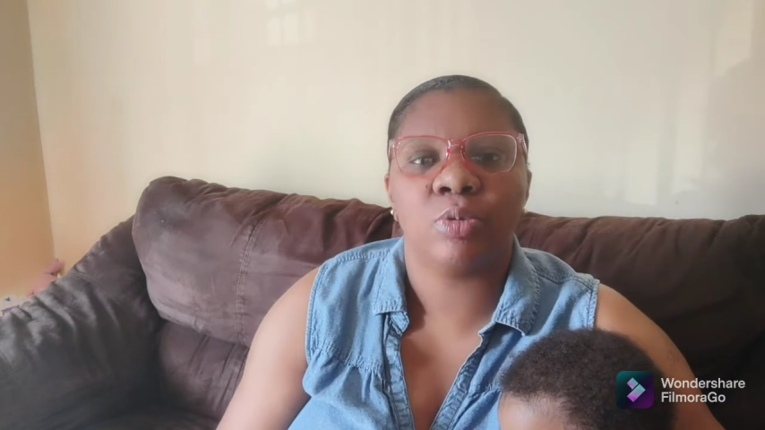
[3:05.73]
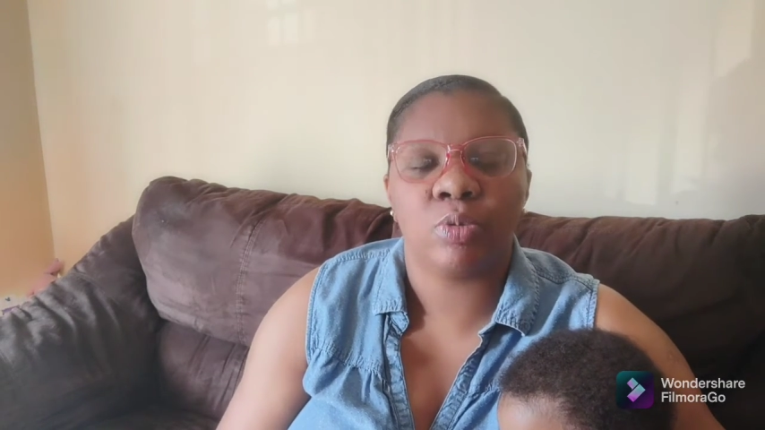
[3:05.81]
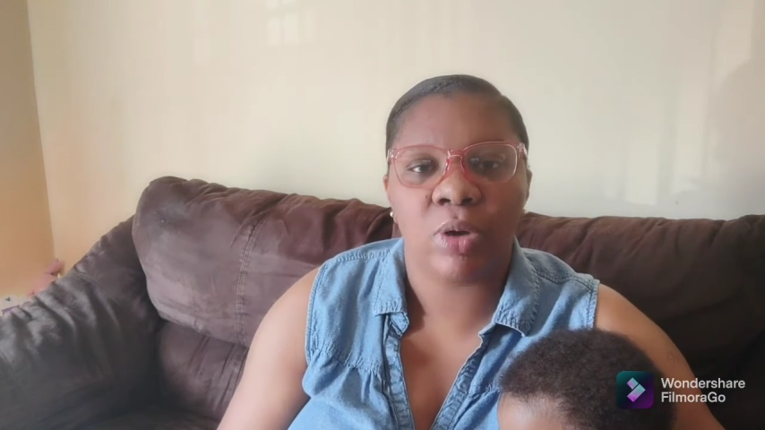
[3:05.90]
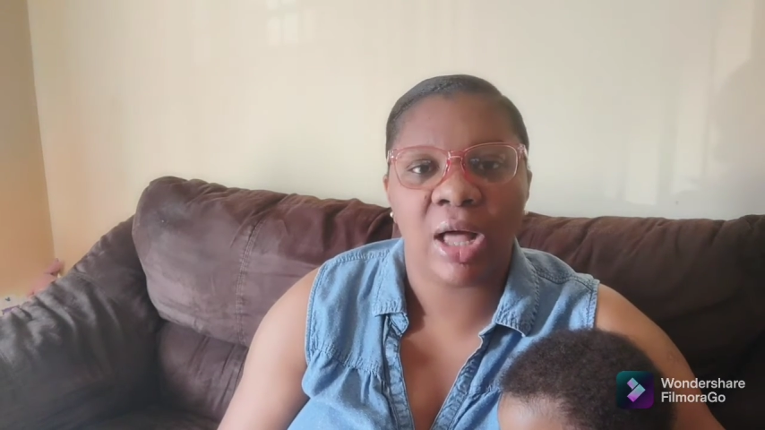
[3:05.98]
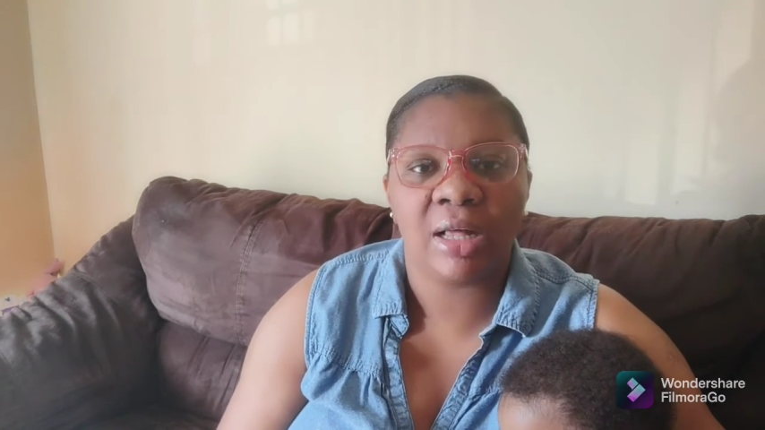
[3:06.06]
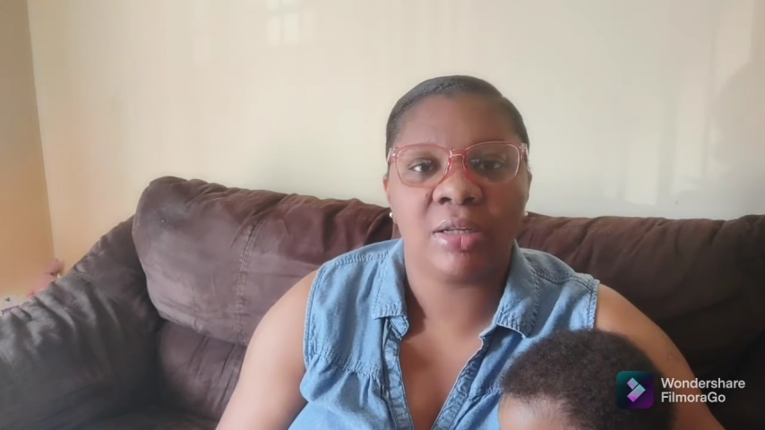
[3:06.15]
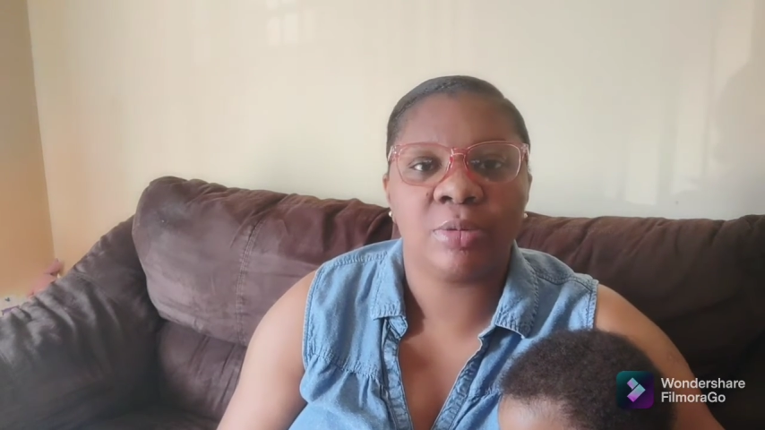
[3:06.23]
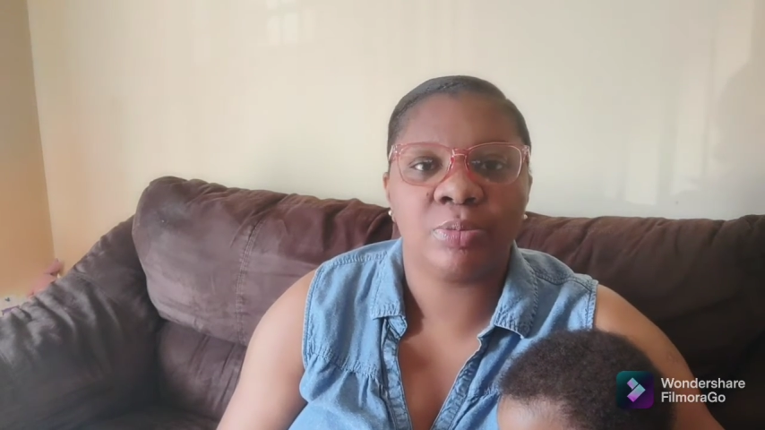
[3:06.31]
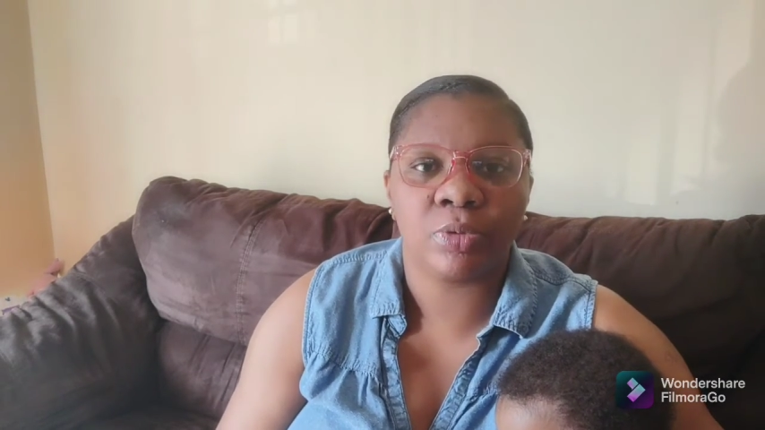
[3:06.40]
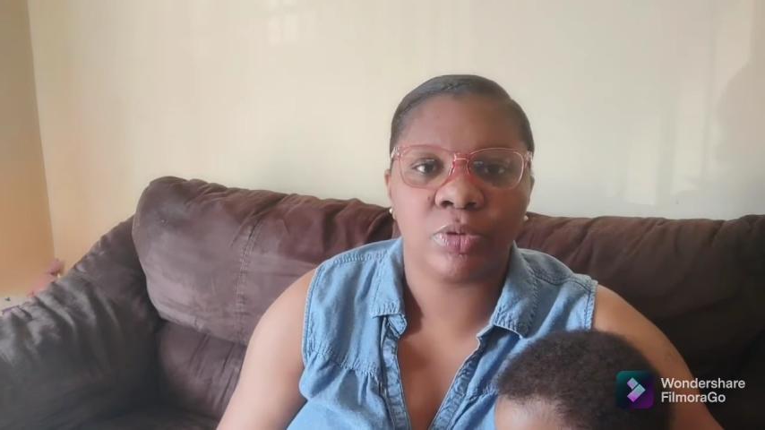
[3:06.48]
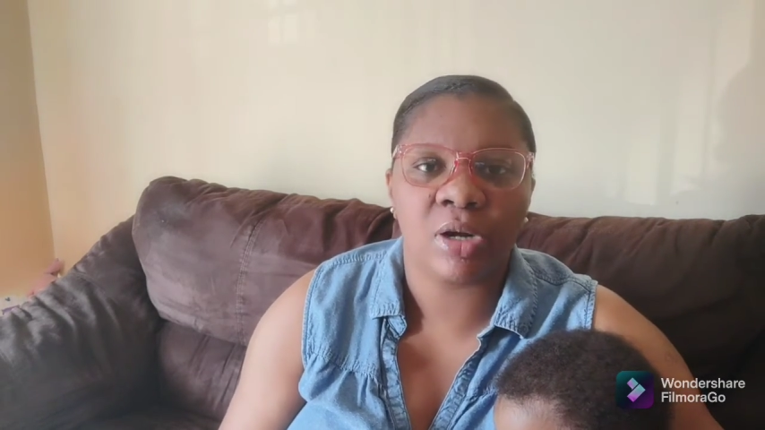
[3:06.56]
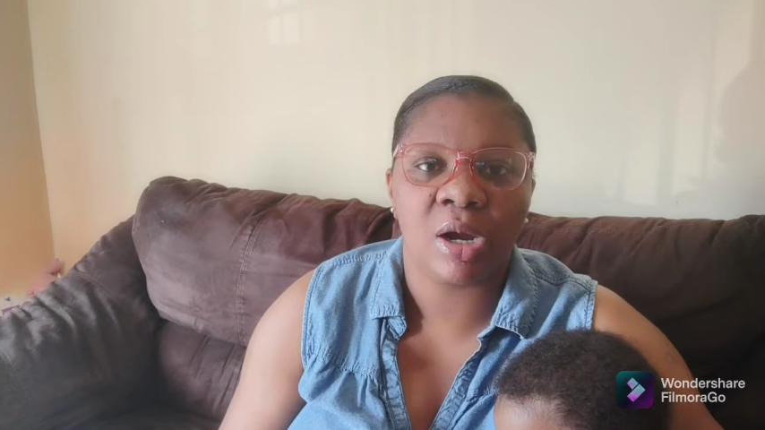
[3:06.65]
while the
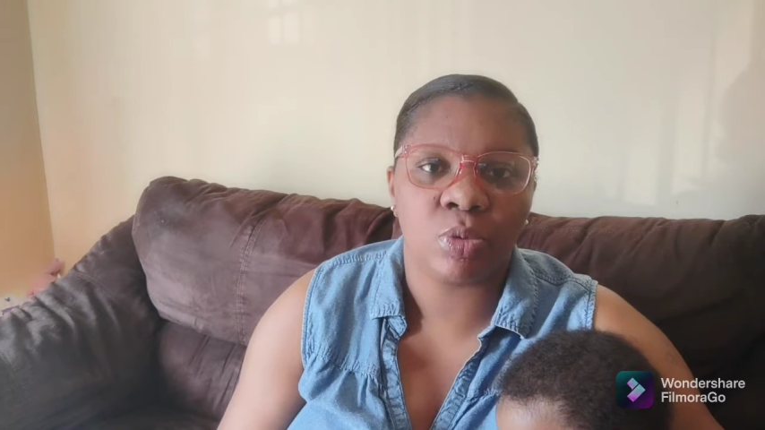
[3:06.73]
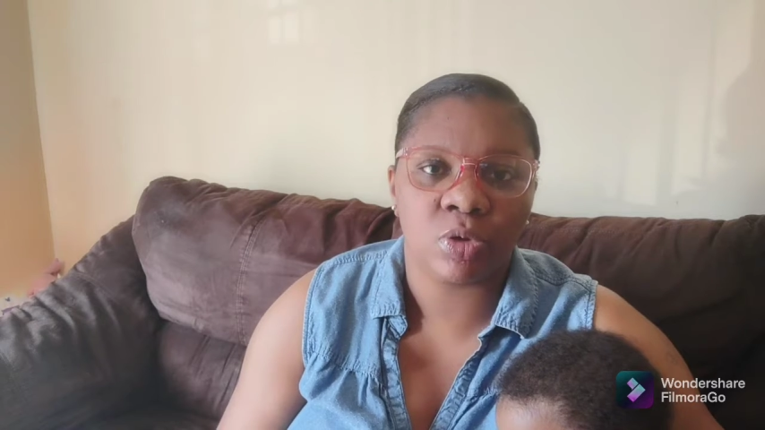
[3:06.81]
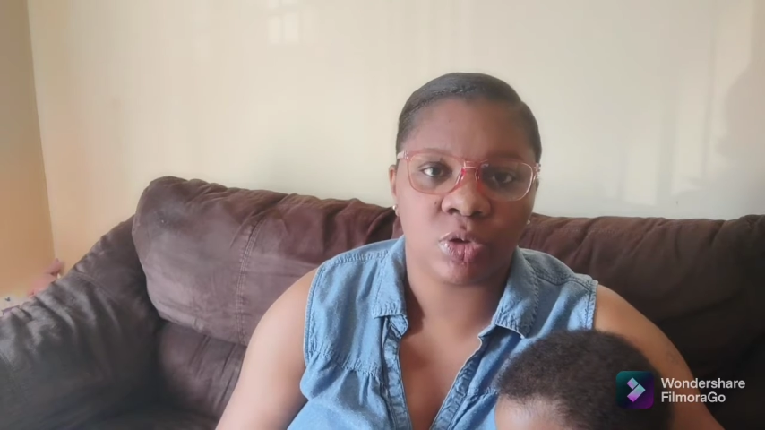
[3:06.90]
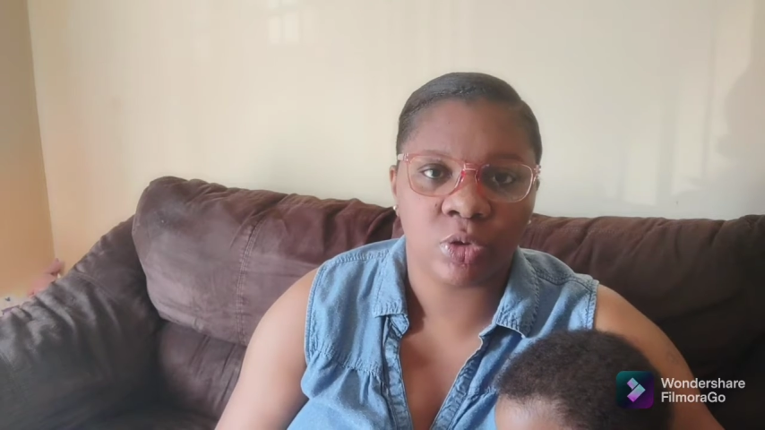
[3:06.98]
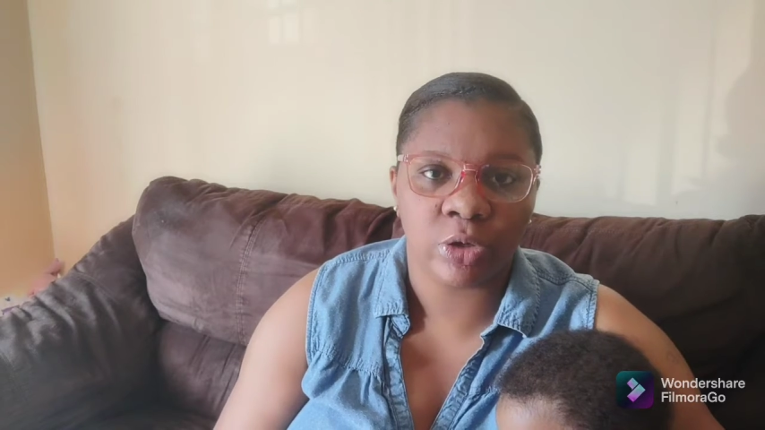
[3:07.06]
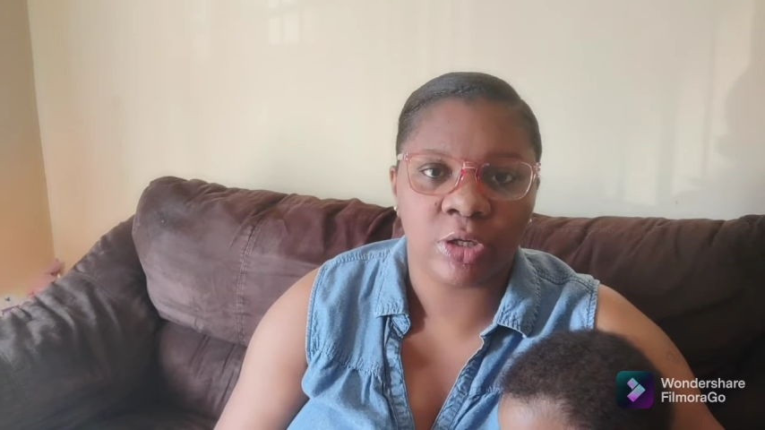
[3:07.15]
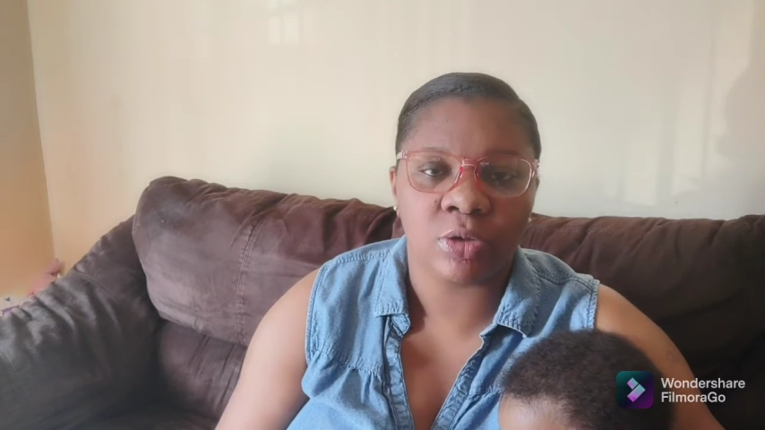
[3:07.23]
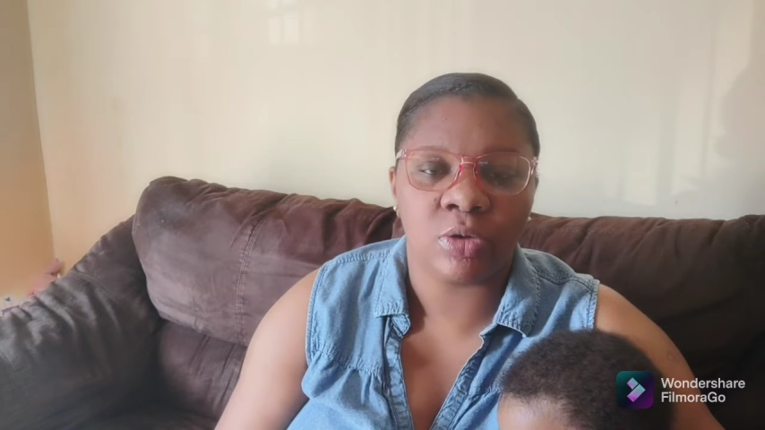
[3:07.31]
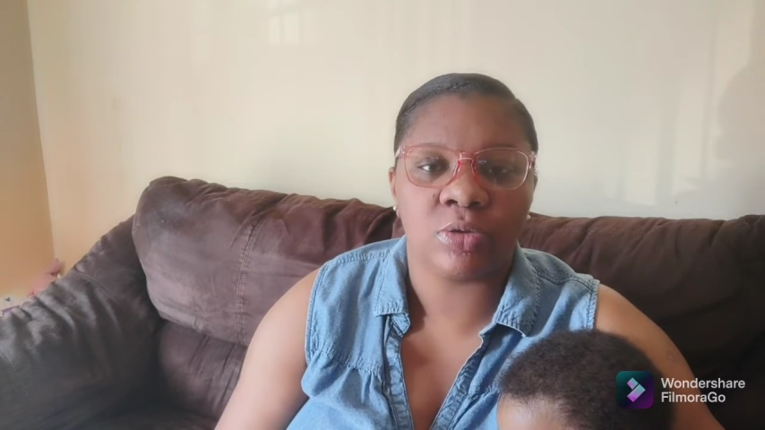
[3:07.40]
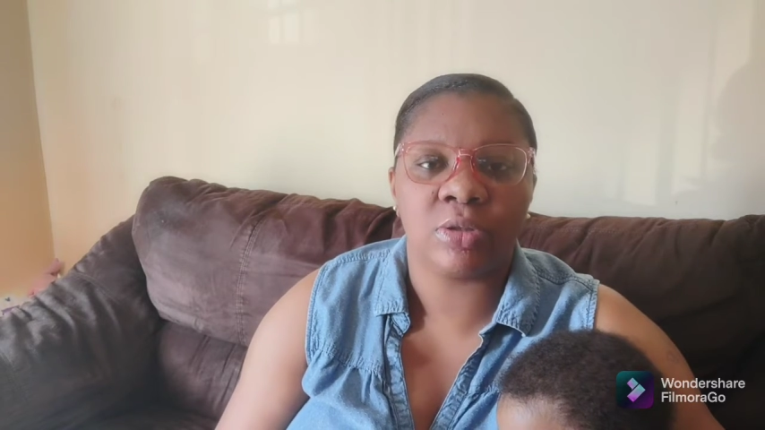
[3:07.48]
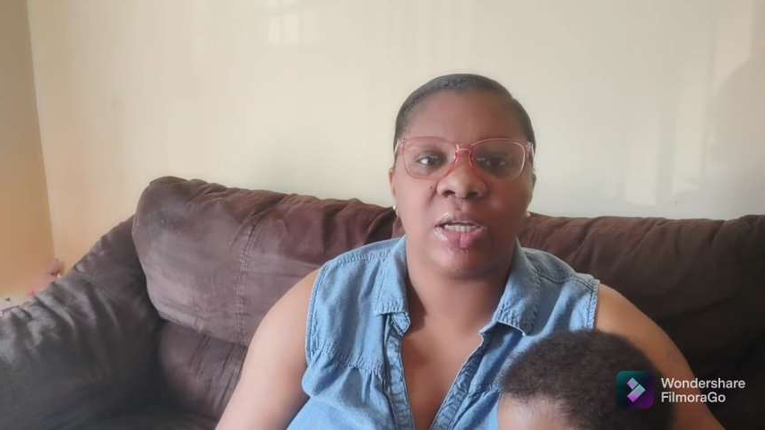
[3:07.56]
program was going on,